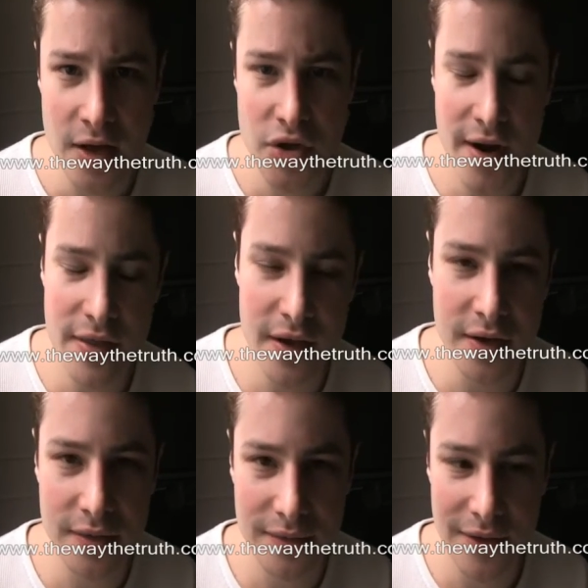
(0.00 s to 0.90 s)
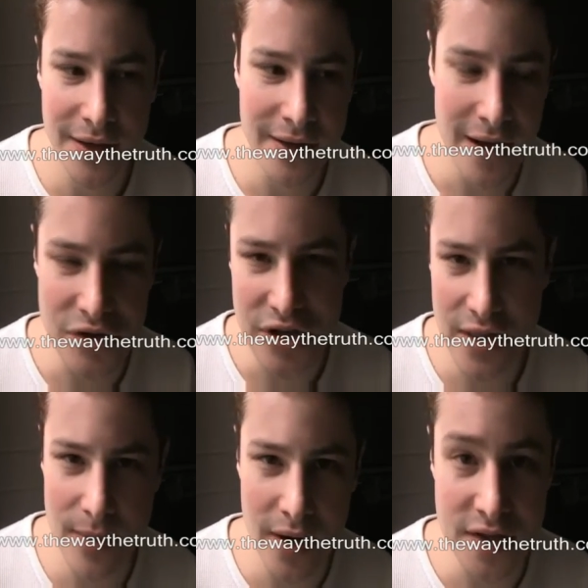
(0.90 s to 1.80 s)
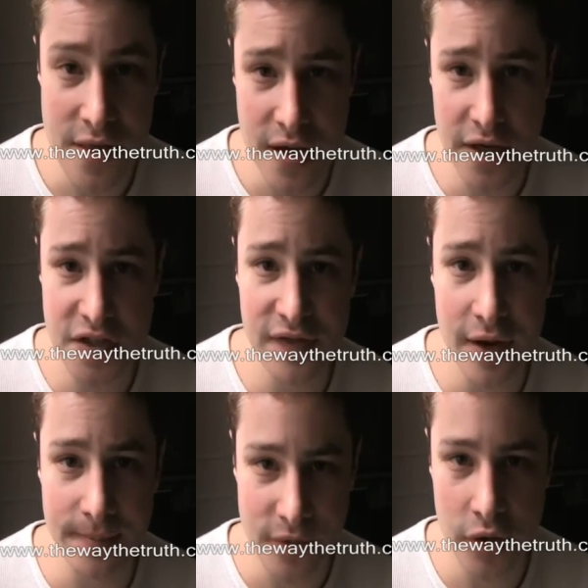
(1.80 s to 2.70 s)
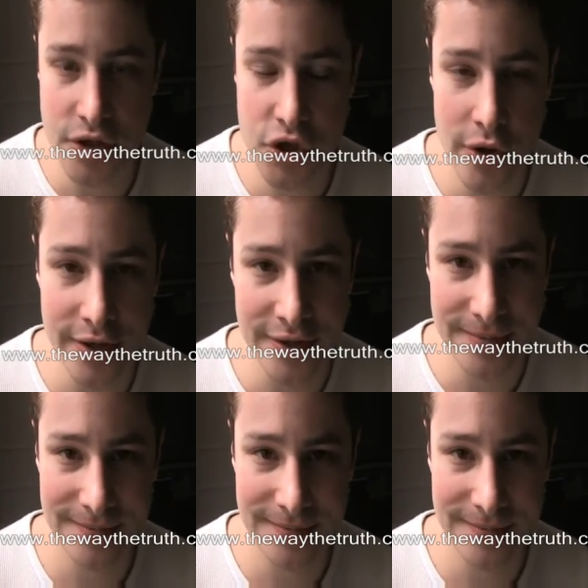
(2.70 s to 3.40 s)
Try to think outside the box. Thinking's fun. You'll enjoy it.